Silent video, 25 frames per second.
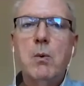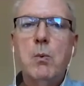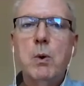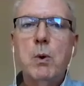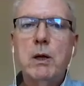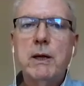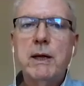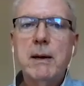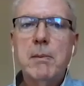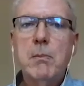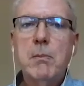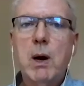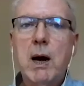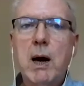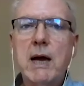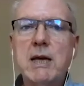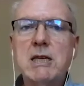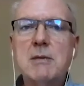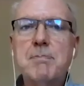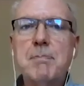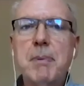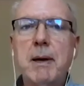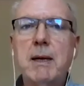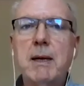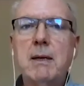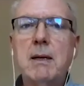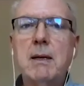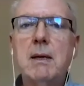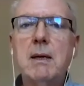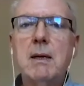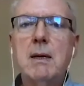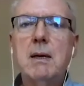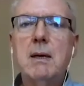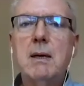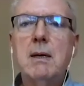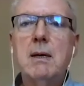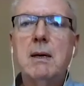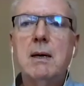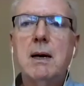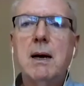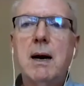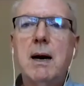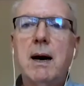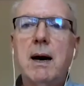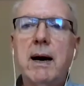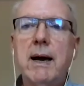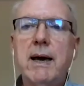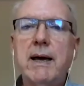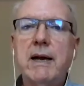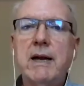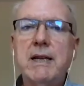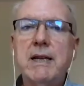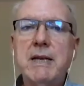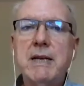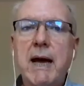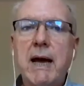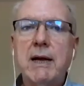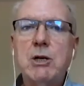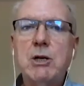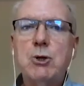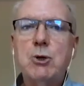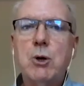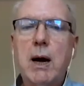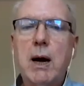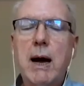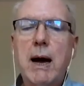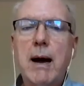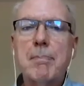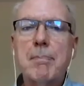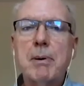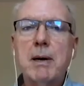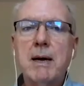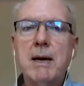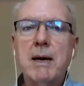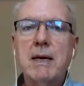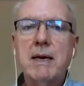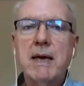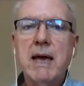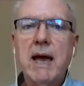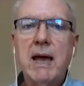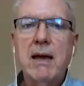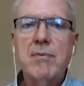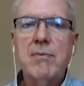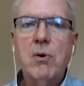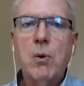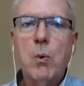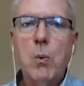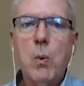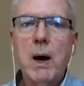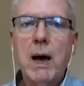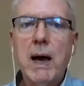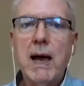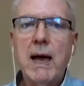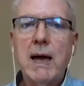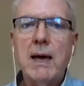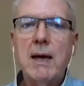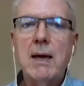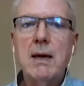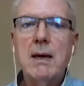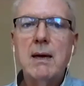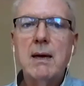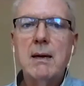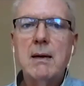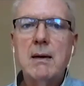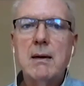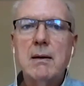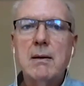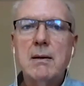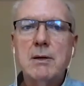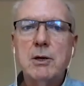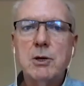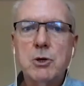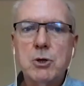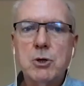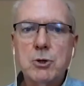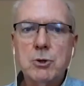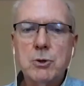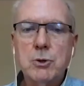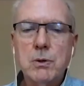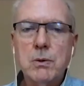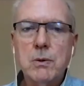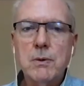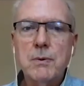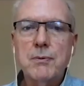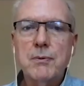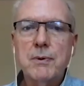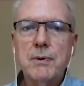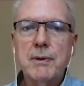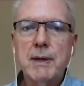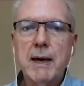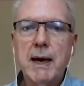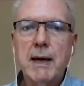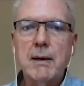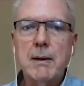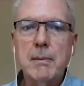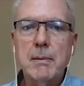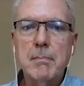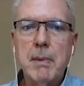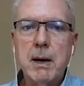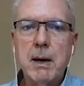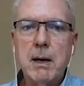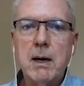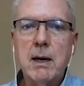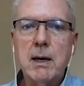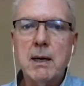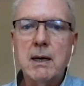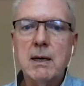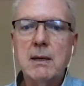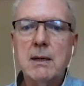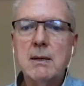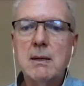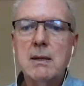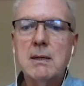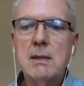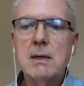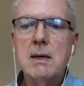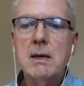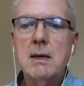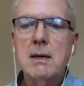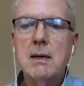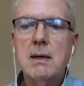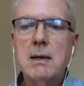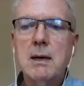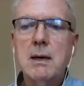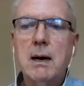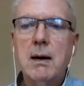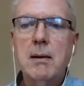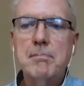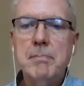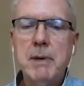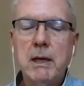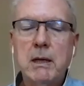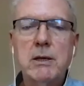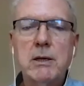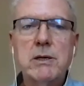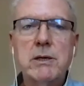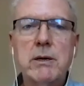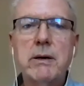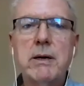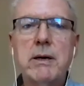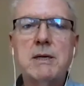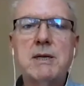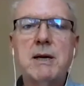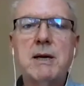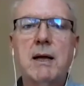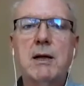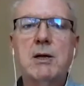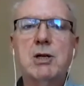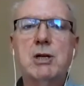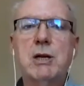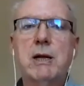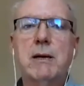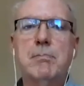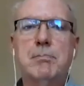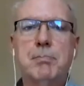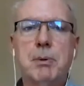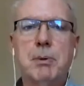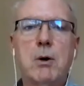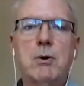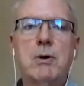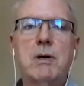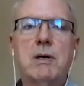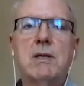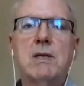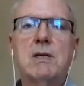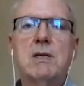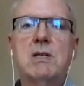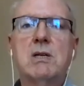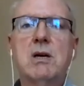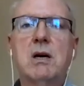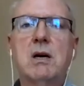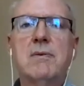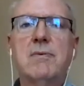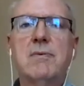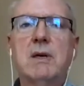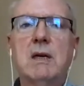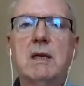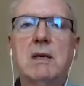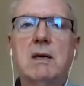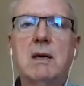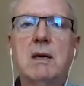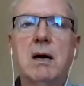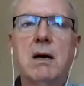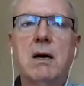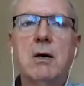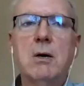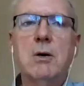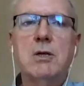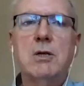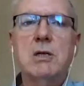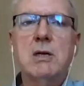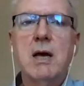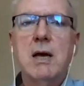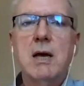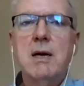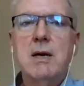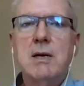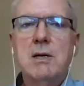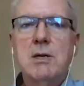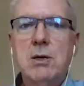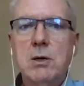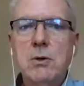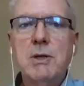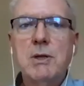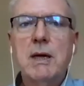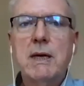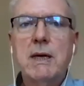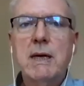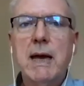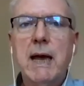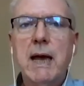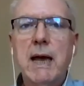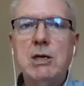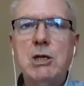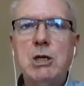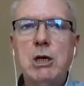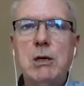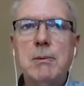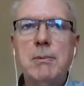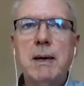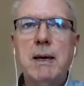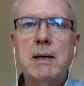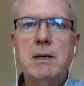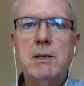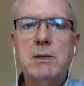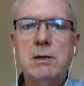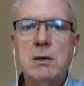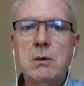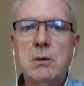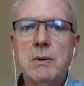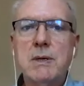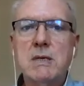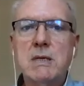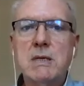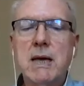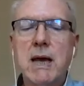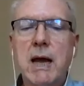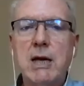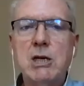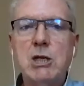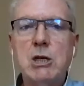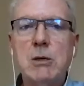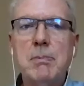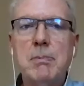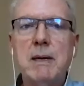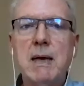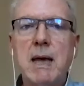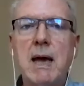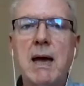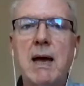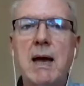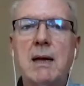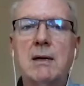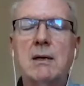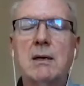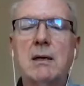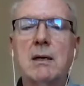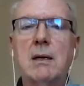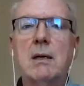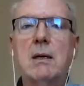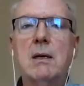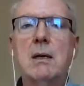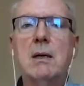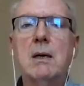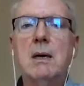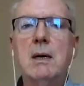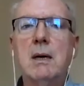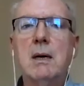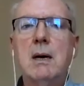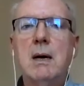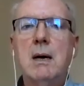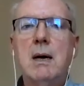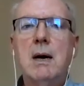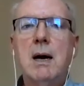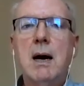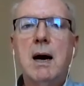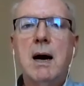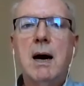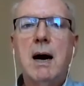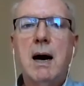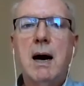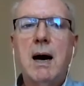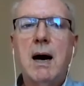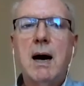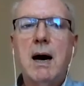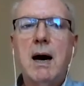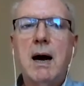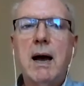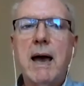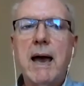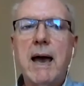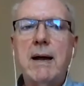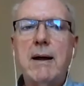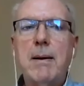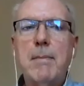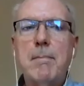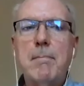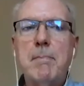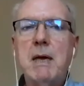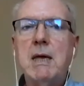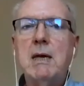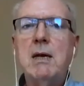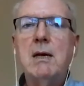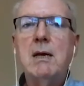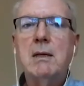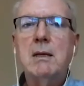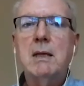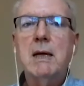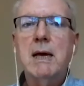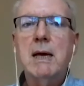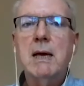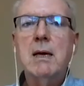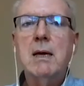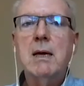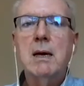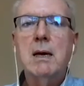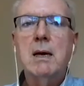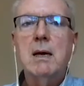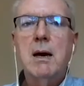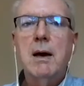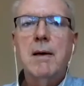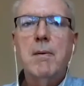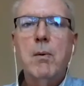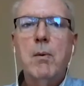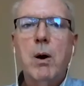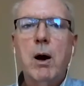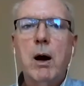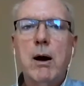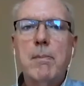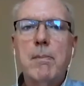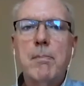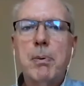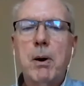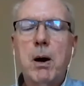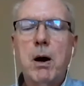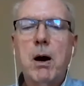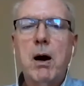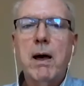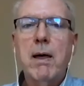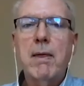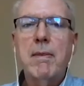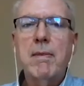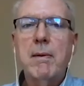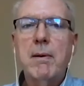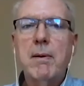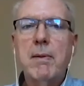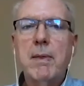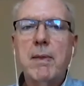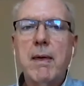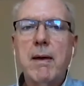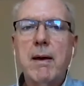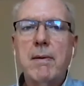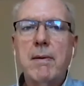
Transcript: William Wiseman, in a dead drop, gave away the truth that American military intelligence had broken the Soviet codes to the KGB, to his KGB handler. And immediately upon